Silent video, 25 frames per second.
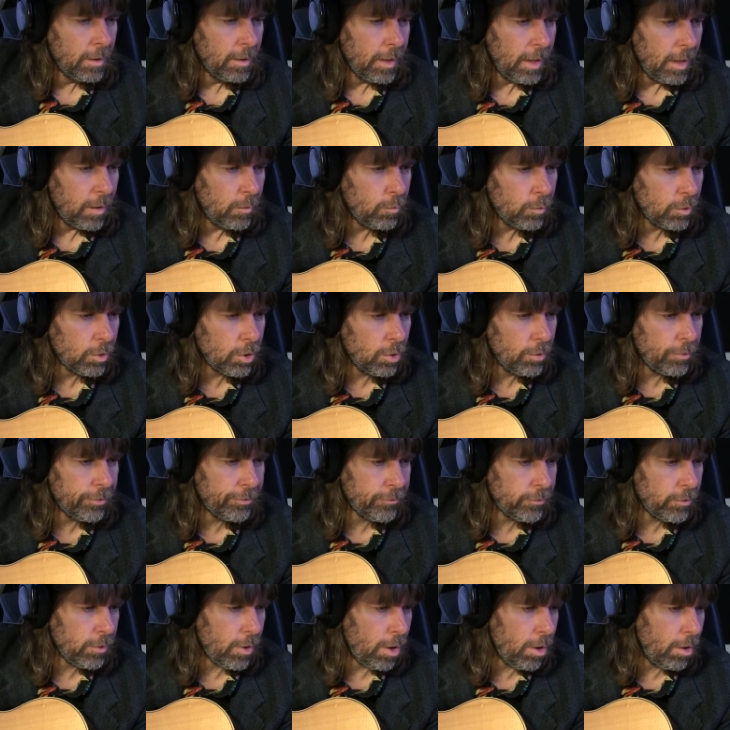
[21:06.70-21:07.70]
and we'll go
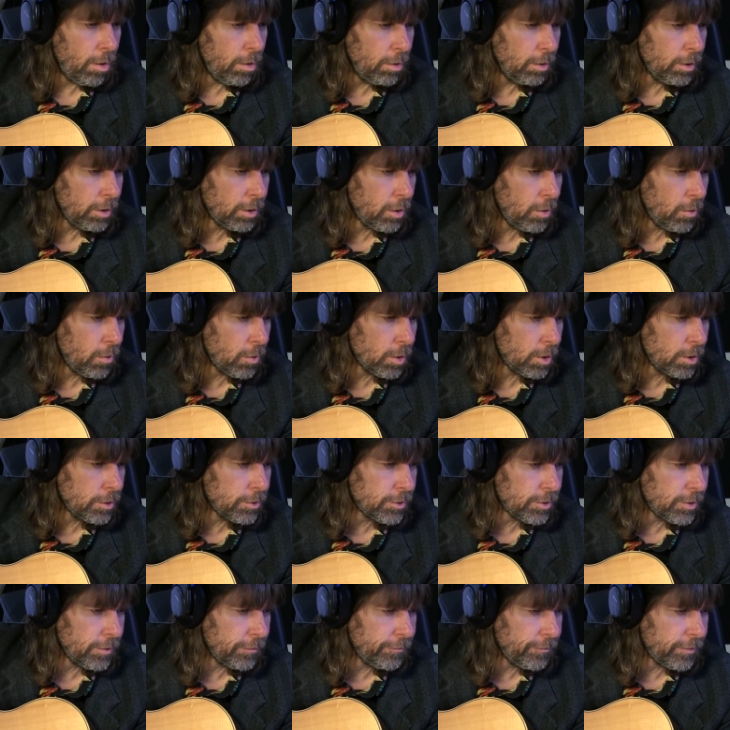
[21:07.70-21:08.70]
through all the
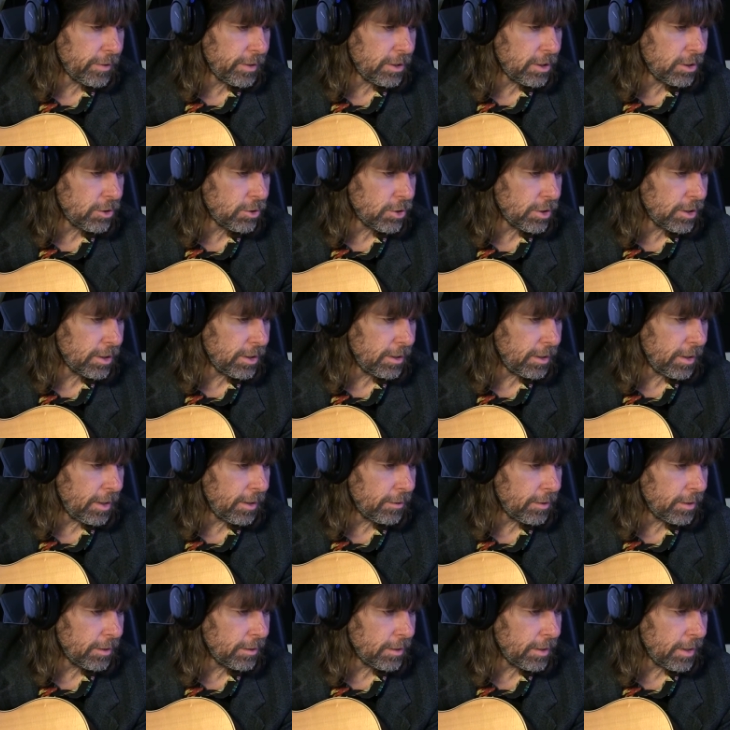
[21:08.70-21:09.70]
chords to finish it,
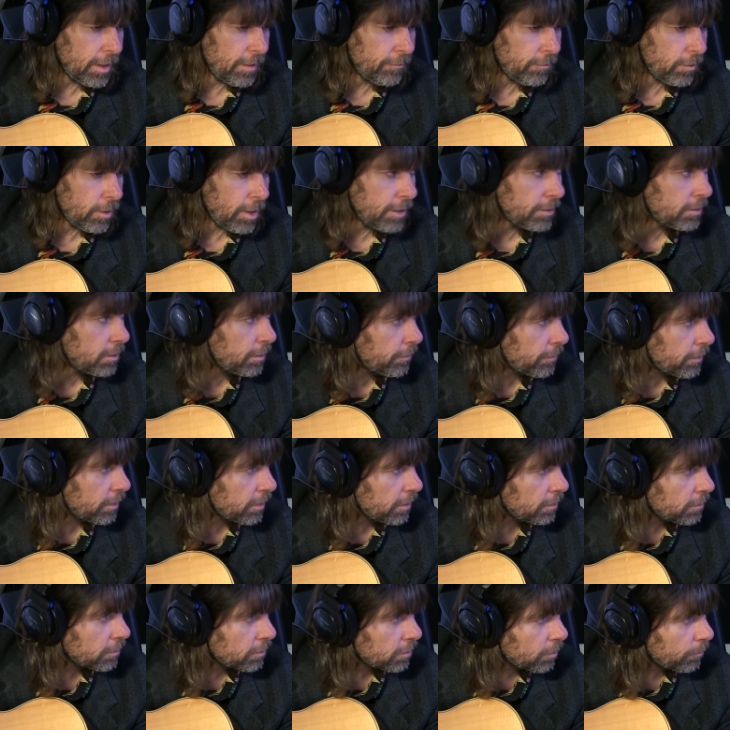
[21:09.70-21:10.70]
and then you have lots of
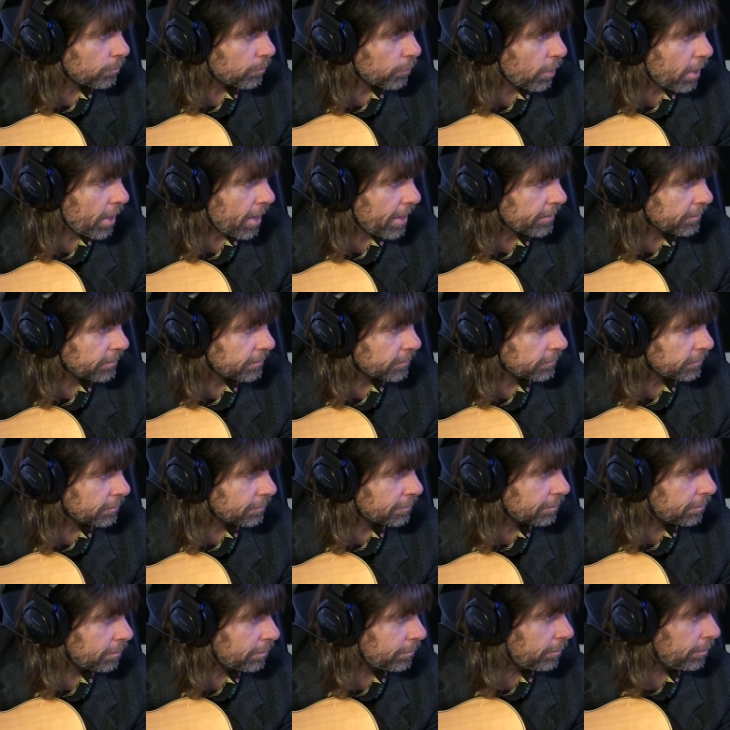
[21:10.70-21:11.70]
things to
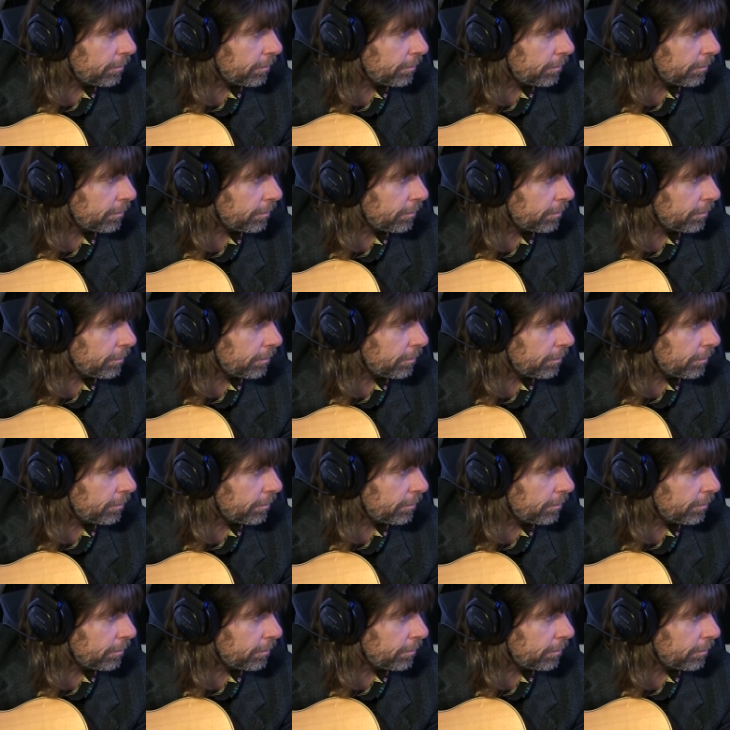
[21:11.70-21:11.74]
practice.